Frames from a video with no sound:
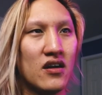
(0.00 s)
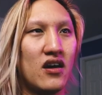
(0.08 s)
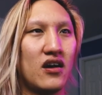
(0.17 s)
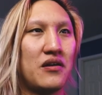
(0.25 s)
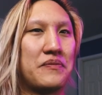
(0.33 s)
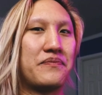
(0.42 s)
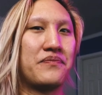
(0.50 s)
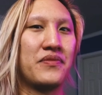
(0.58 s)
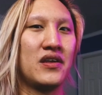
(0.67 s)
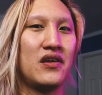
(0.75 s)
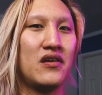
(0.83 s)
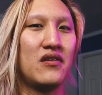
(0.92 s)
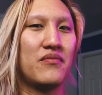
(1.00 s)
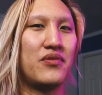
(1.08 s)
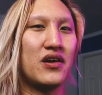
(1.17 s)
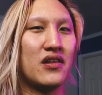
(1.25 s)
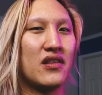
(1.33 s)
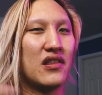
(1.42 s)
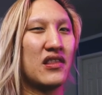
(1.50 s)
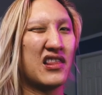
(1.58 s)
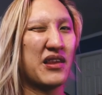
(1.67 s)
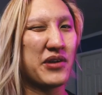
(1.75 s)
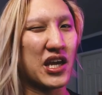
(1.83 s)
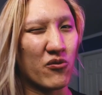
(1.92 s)
But
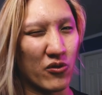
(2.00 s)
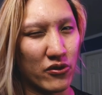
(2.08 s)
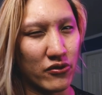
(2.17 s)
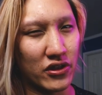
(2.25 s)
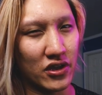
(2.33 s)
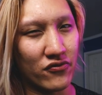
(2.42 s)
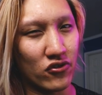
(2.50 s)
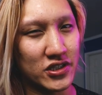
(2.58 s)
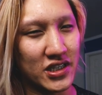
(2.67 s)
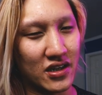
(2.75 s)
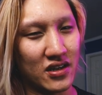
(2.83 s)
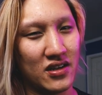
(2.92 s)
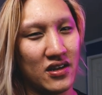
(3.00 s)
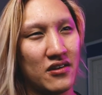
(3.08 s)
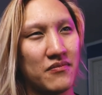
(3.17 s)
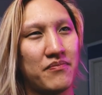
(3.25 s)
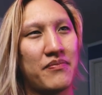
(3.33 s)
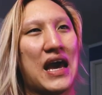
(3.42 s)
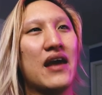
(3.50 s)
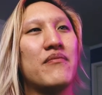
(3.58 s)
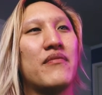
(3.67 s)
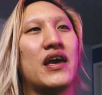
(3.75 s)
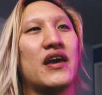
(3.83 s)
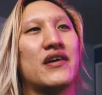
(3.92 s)
let me get real with you for a second.
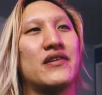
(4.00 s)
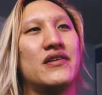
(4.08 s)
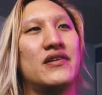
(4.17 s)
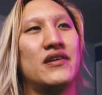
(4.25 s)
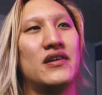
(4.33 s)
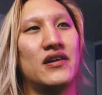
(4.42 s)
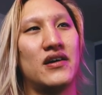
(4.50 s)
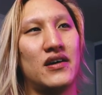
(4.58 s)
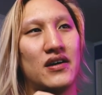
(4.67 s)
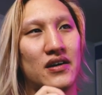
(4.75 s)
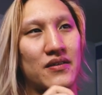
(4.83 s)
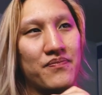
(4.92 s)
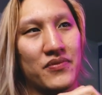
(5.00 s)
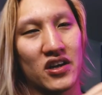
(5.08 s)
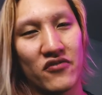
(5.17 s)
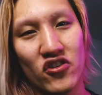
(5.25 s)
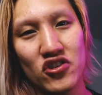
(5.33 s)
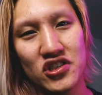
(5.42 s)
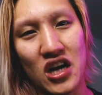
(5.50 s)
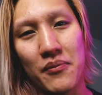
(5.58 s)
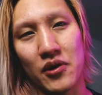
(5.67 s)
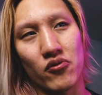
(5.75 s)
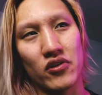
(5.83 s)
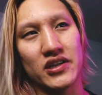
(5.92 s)
Batman, the first
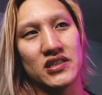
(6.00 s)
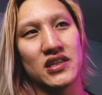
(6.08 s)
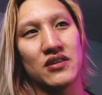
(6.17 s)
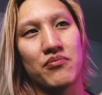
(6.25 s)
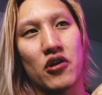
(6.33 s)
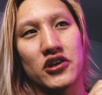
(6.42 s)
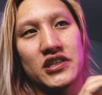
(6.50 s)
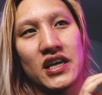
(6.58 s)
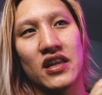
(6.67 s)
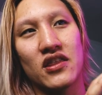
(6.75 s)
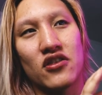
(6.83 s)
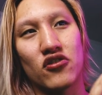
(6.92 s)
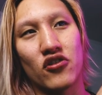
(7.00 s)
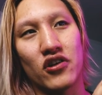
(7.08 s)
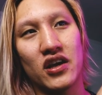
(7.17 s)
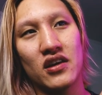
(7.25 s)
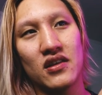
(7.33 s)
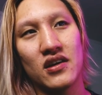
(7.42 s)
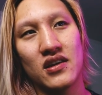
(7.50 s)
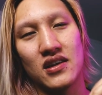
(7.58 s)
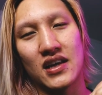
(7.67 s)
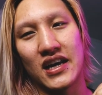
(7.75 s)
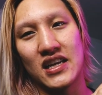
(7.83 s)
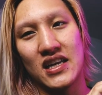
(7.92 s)
comic release, March 30th,
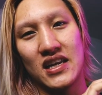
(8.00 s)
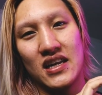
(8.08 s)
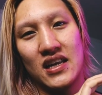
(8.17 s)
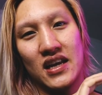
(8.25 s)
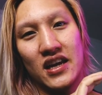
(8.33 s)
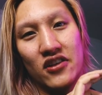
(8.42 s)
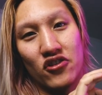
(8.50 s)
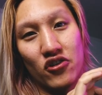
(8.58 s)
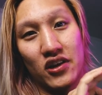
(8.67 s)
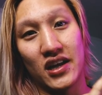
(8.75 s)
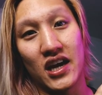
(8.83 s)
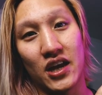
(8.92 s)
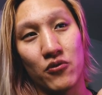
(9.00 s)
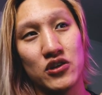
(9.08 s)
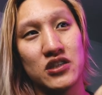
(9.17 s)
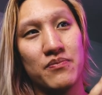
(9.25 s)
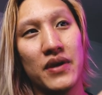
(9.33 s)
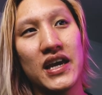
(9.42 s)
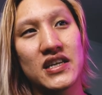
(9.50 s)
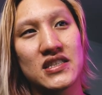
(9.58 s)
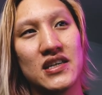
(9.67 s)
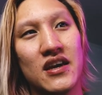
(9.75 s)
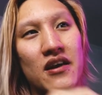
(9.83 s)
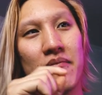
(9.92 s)
1939, which
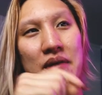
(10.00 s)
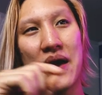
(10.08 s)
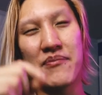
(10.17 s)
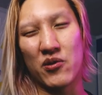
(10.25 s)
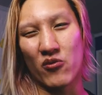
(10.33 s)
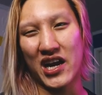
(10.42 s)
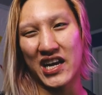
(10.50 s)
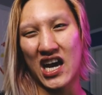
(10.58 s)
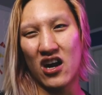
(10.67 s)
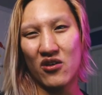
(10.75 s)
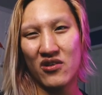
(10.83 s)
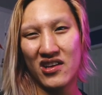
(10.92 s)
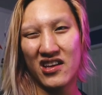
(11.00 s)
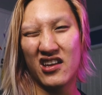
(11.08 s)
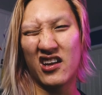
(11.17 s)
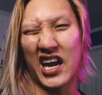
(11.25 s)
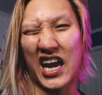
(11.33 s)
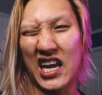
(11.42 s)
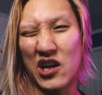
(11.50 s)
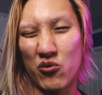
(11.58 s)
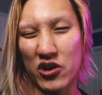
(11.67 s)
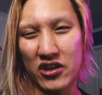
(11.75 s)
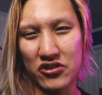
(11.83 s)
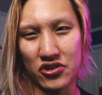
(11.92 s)
makes Batman right now
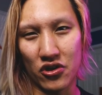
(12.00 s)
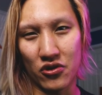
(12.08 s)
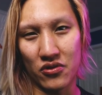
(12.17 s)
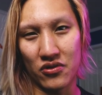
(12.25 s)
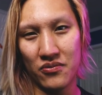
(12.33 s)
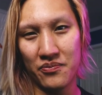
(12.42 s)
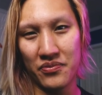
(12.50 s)
81 years old.